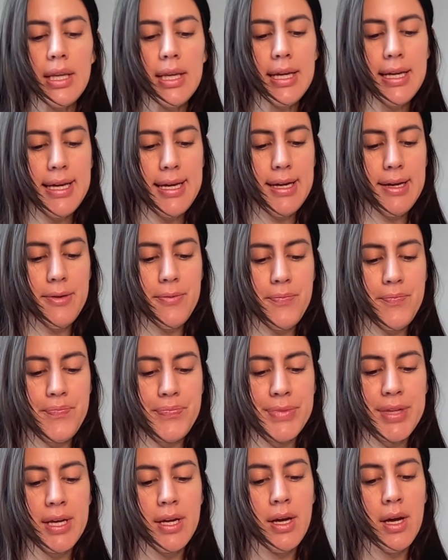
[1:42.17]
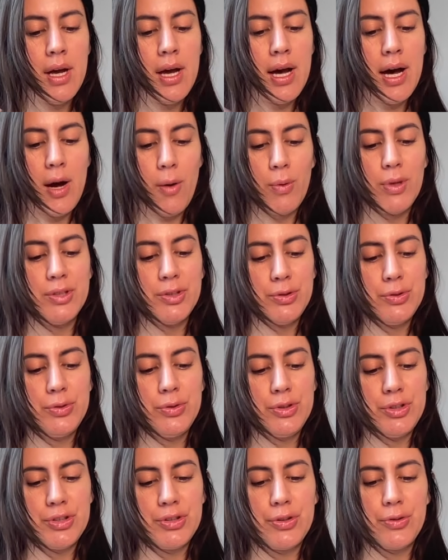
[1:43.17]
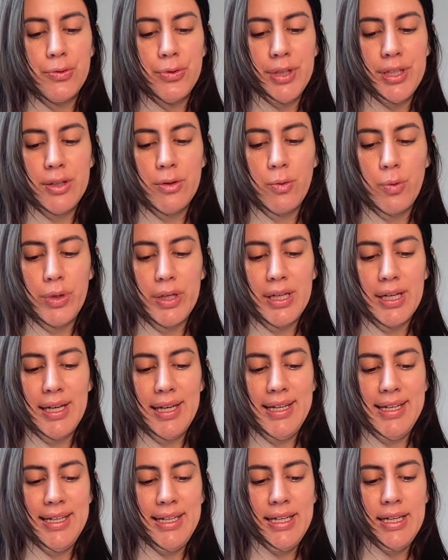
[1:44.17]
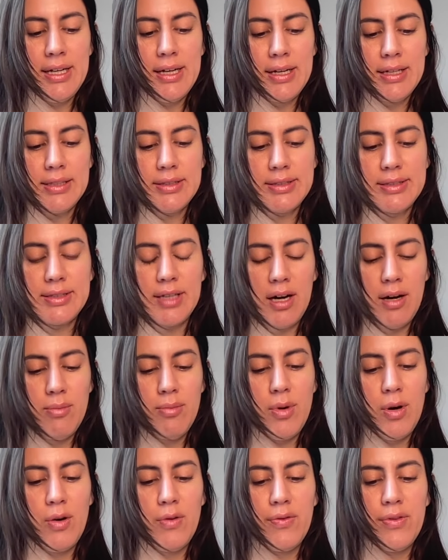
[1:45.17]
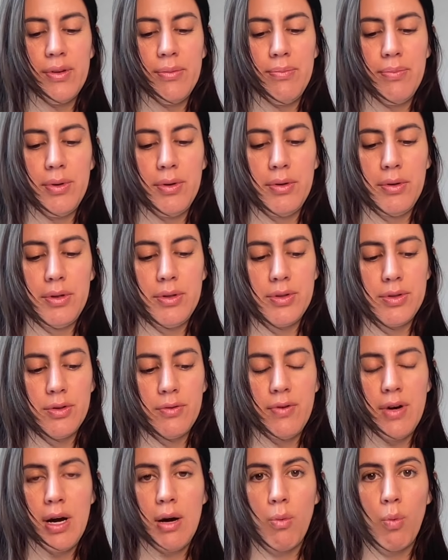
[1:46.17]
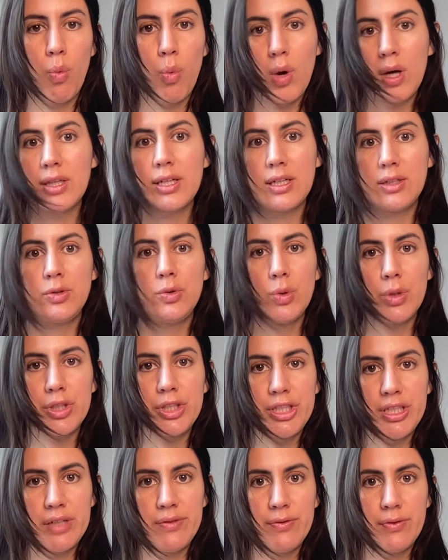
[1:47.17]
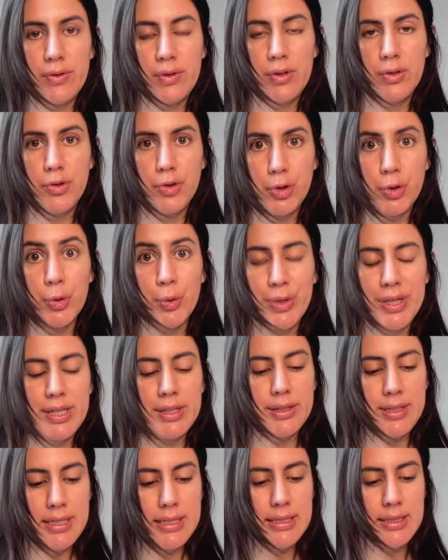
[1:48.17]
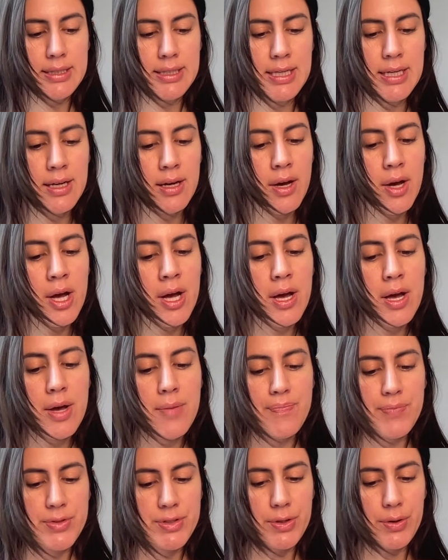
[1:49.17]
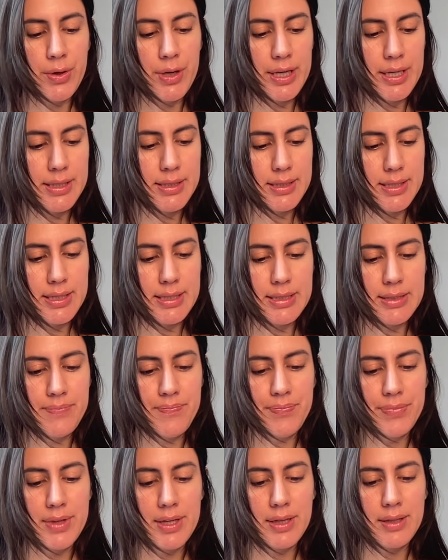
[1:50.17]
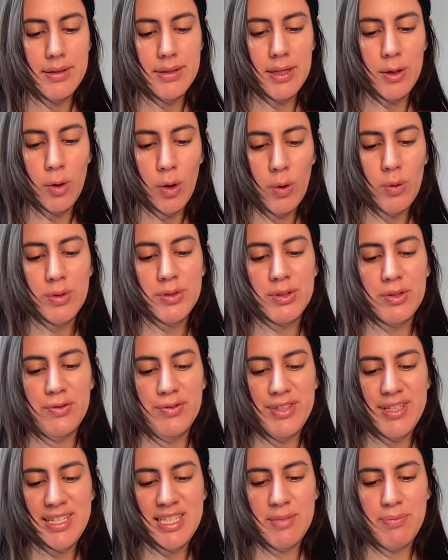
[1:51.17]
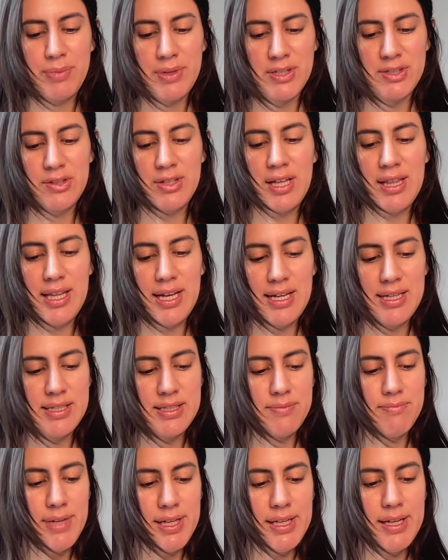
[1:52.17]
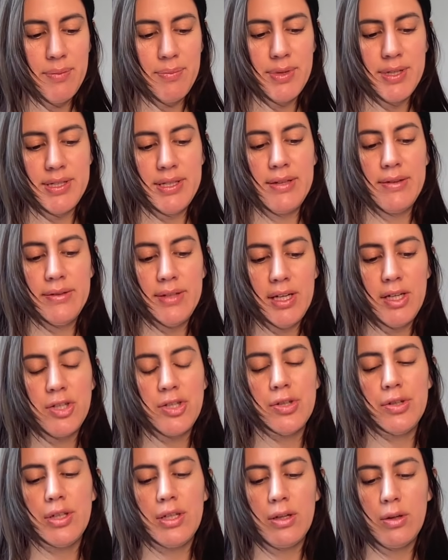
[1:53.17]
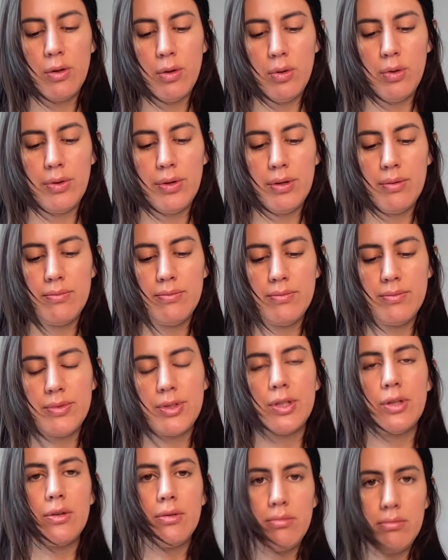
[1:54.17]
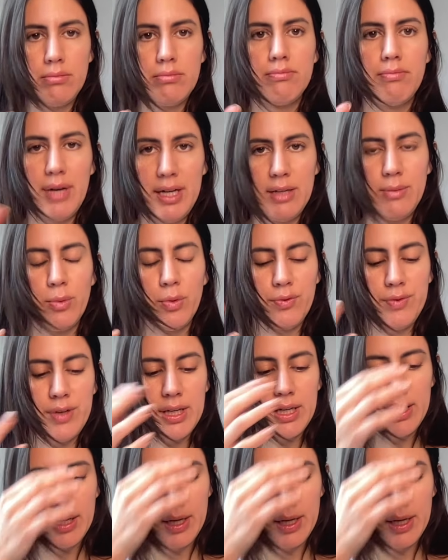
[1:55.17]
I want to just read quickly some of the points of what can you achieve doing this. So it says, the goals of this personalized media presentation include, so Mind Movie,